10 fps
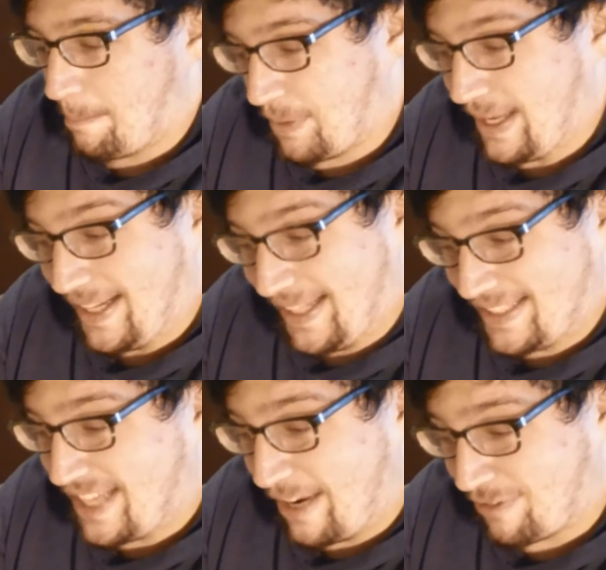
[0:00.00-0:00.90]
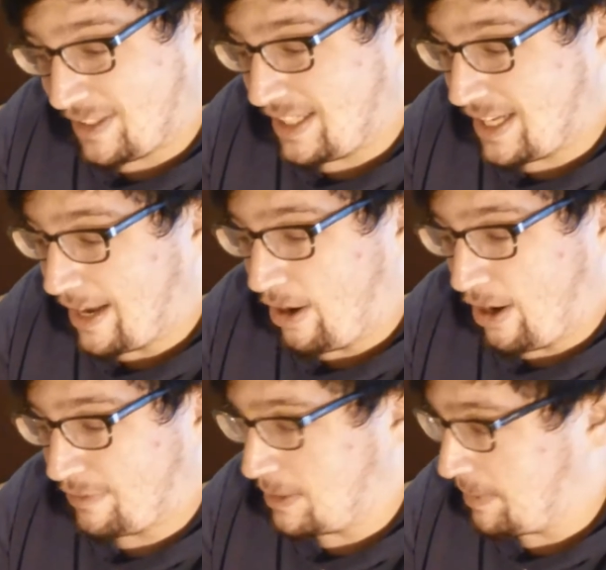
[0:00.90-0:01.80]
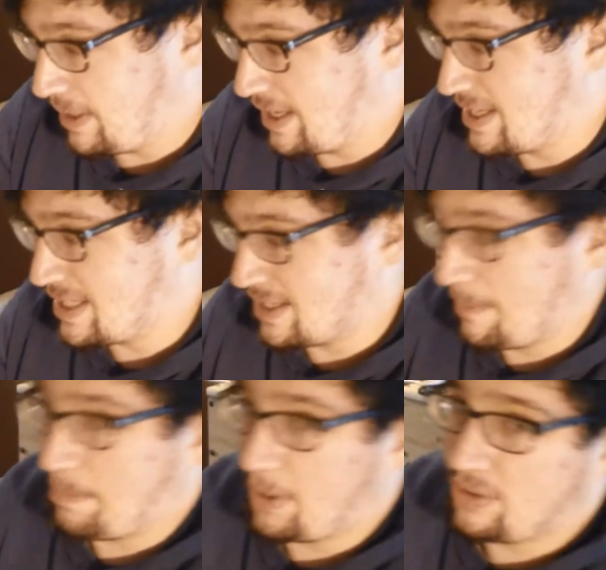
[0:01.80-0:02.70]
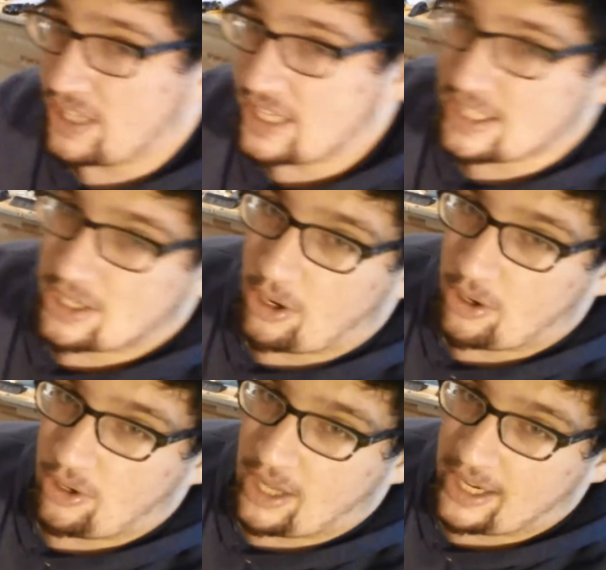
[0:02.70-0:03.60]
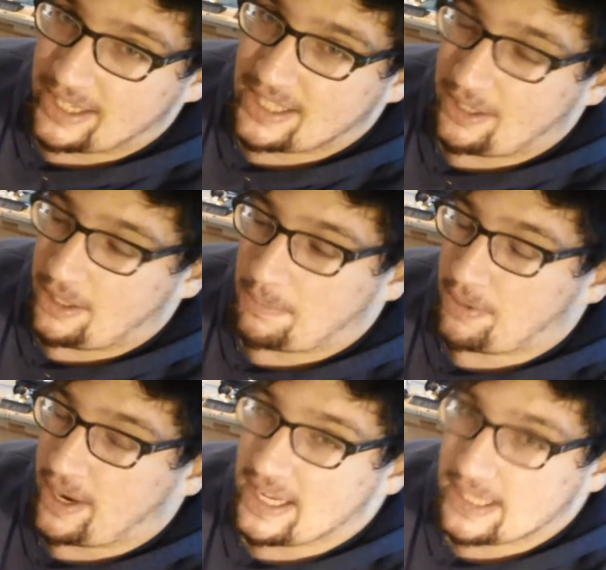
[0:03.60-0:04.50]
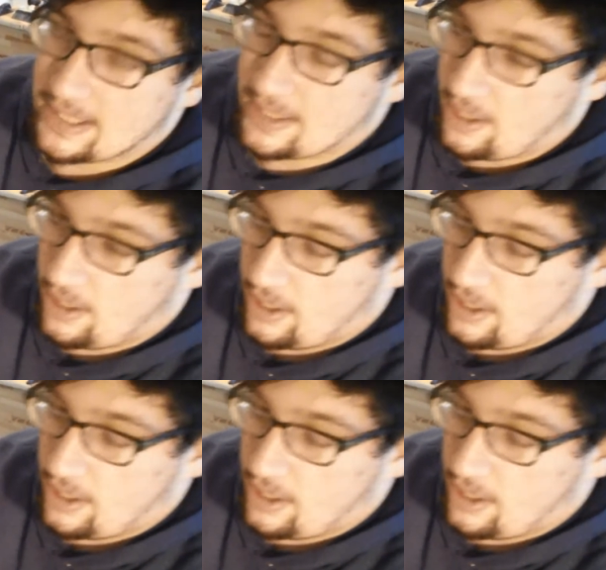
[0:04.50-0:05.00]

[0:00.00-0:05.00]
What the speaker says: but definitely not often because both of these total, I'm gonna tell you the price.